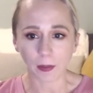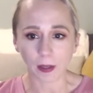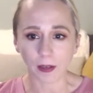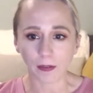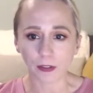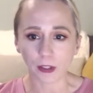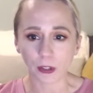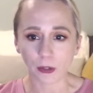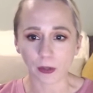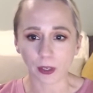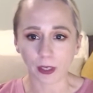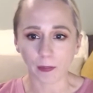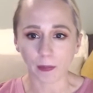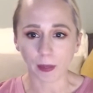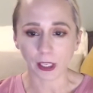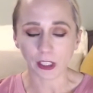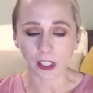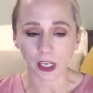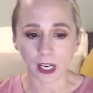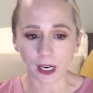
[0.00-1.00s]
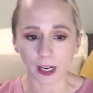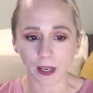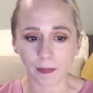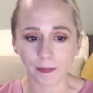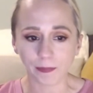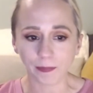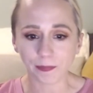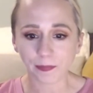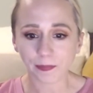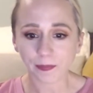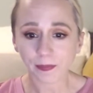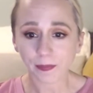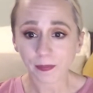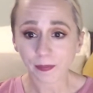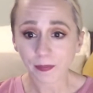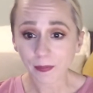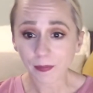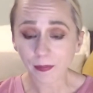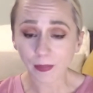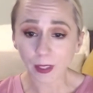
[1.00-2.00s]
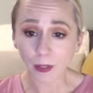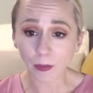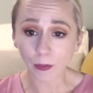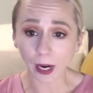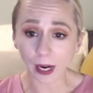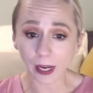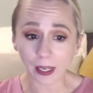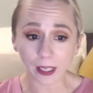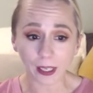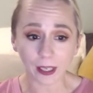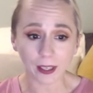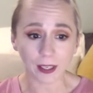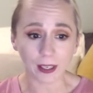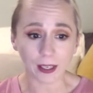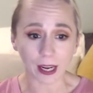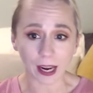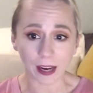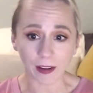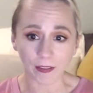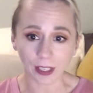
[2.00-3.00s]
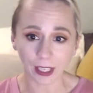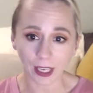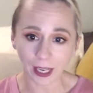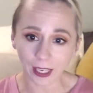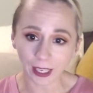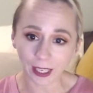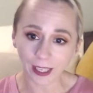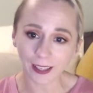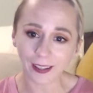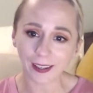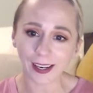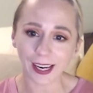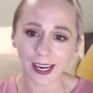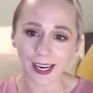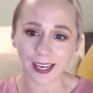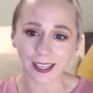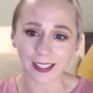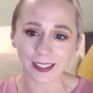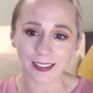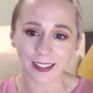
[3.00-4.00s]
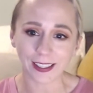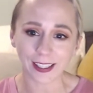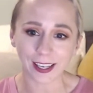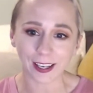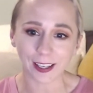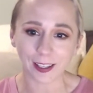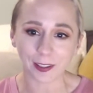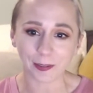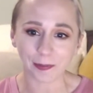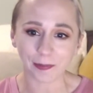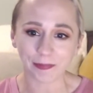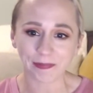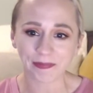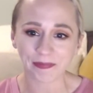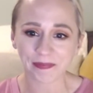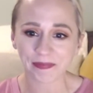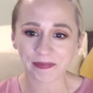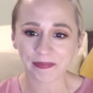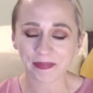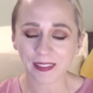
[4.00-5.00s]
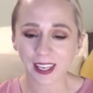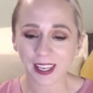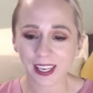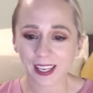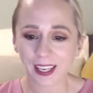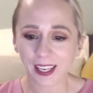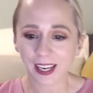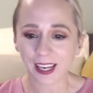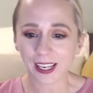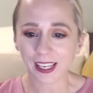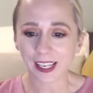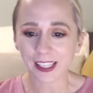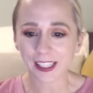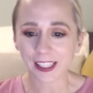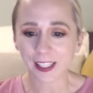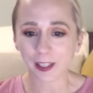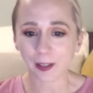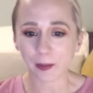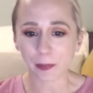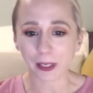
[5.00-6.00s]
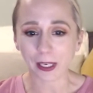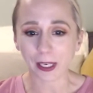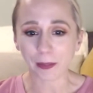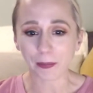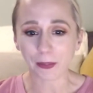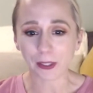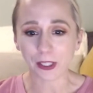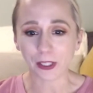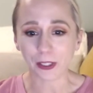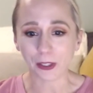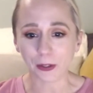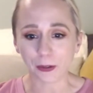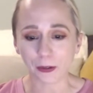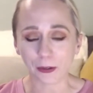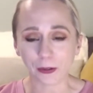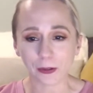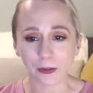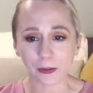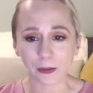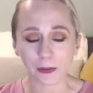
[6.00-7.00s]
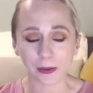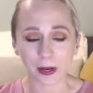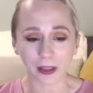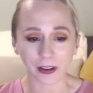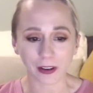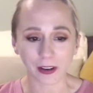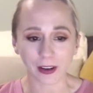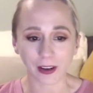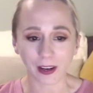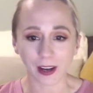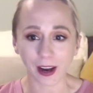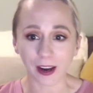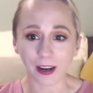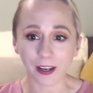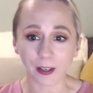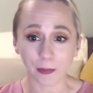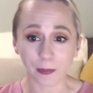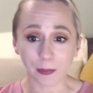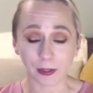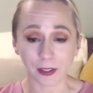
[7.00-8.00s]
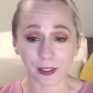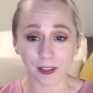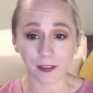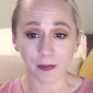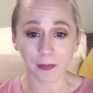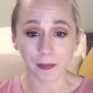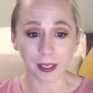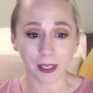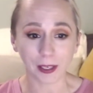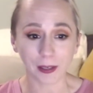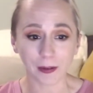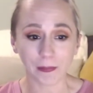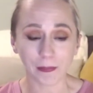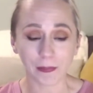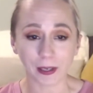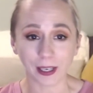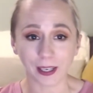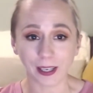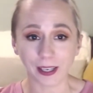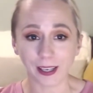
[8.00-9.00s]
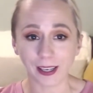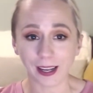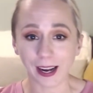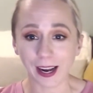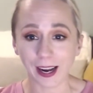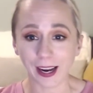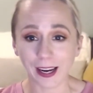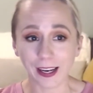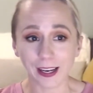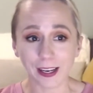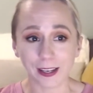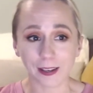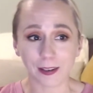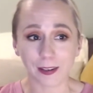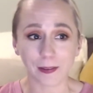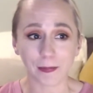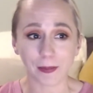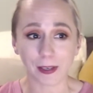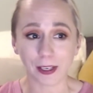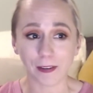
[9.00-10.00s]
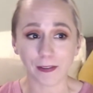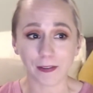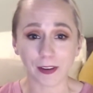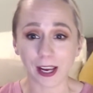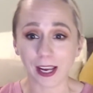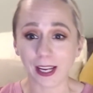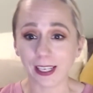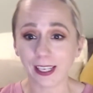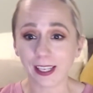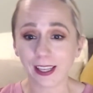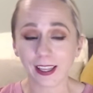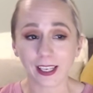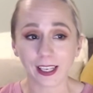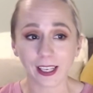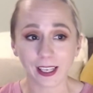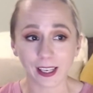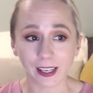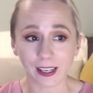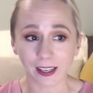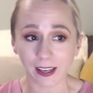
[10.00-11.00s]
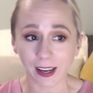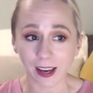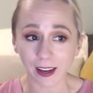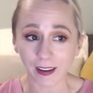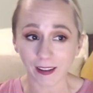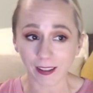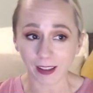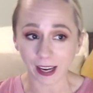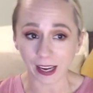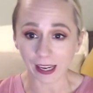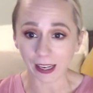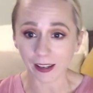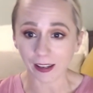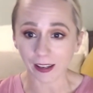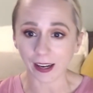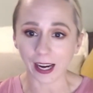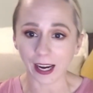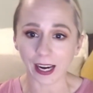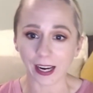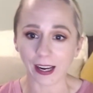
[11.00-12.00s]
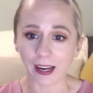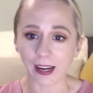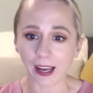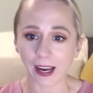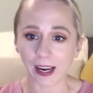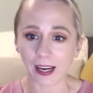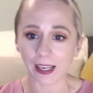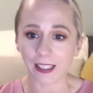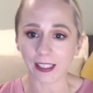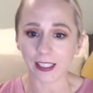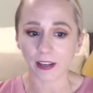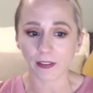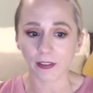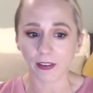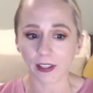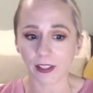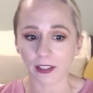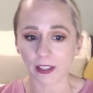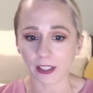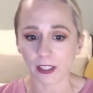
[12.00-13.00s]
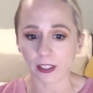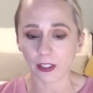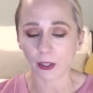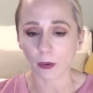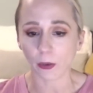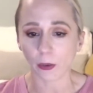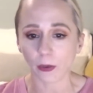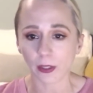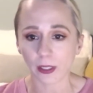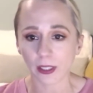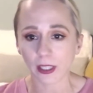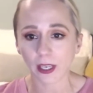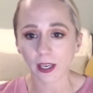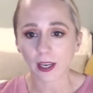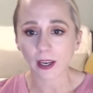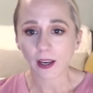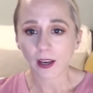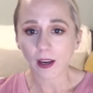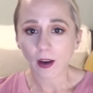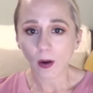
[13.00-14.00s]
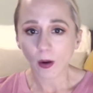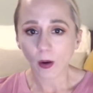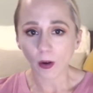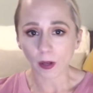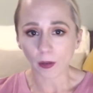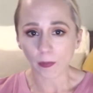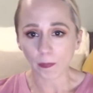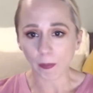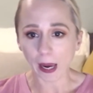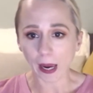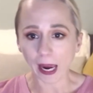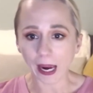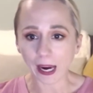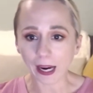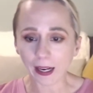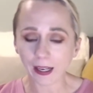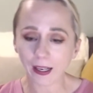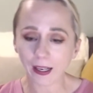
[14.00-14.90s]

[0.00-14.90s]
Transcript: Of doing my job, writing and advocating, and I guess it'll be up to you whether or not you believe me, but I am, if anything, not a liar, and I definitely don't hold back.